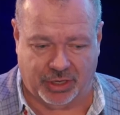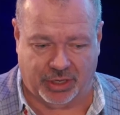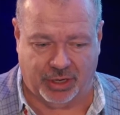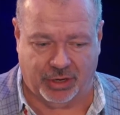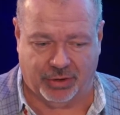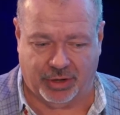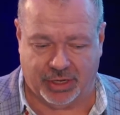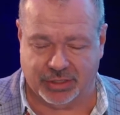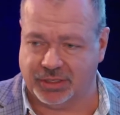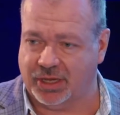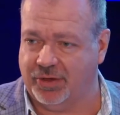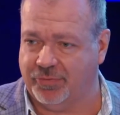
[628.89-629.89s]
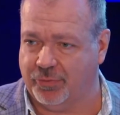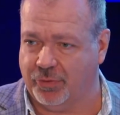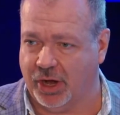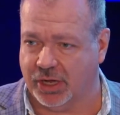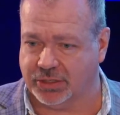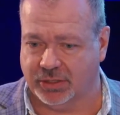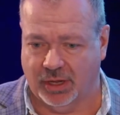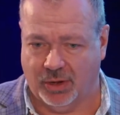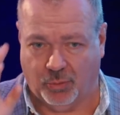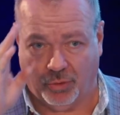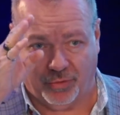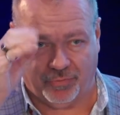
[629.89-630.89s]
the year is key for us.
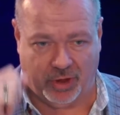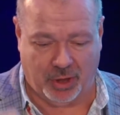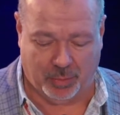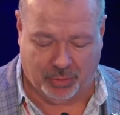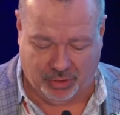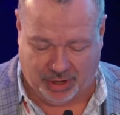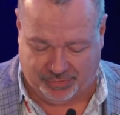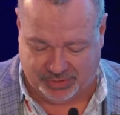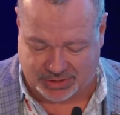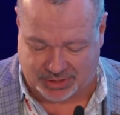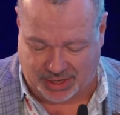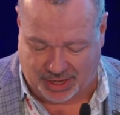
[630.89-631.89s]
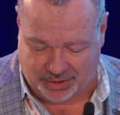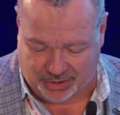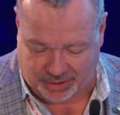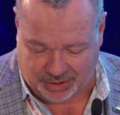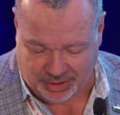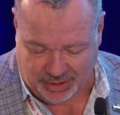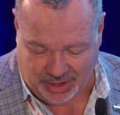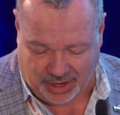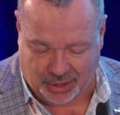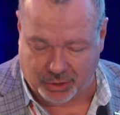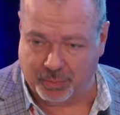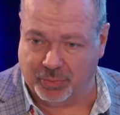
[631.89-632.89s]
We're available, obviously, at our,
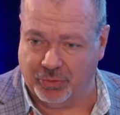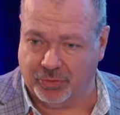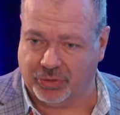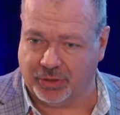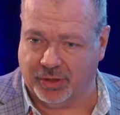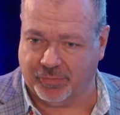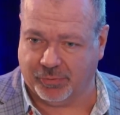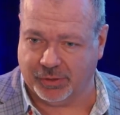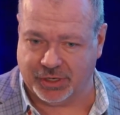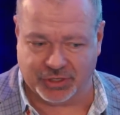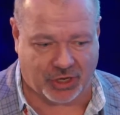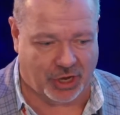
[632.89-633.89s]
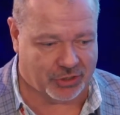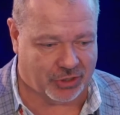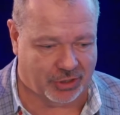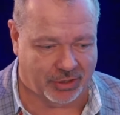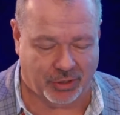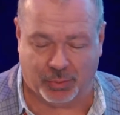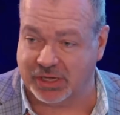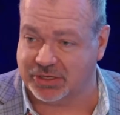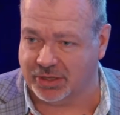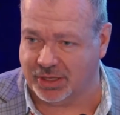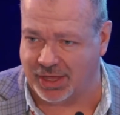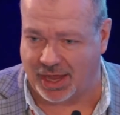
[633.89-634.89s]
at our booth uh, for discussion the
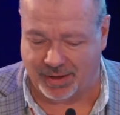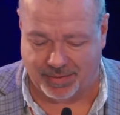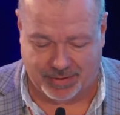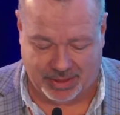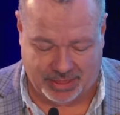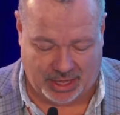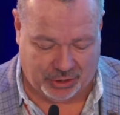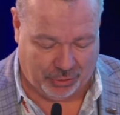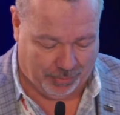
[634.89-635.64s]
rest of the day. Thank